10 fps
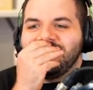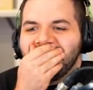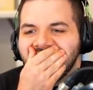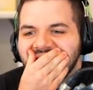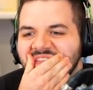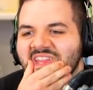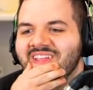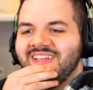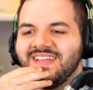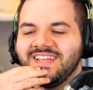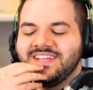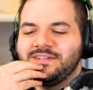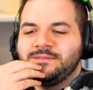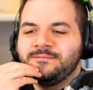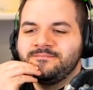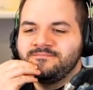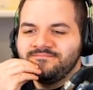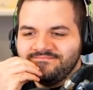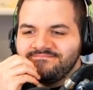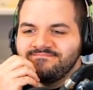
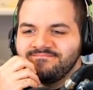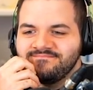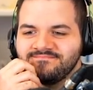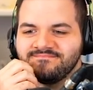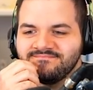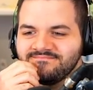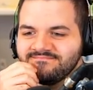No words are spoken by the person on screen.